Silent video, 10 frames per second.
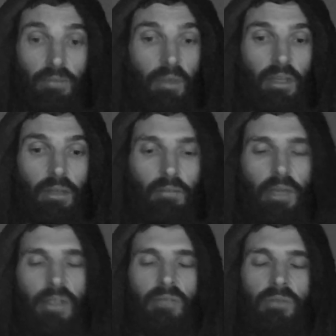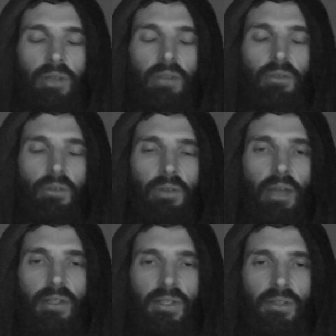Maybe they can make some money through the
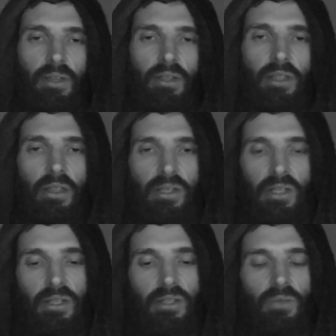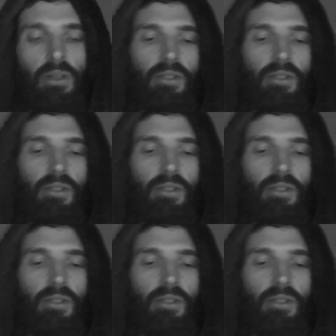ads and things that they see as well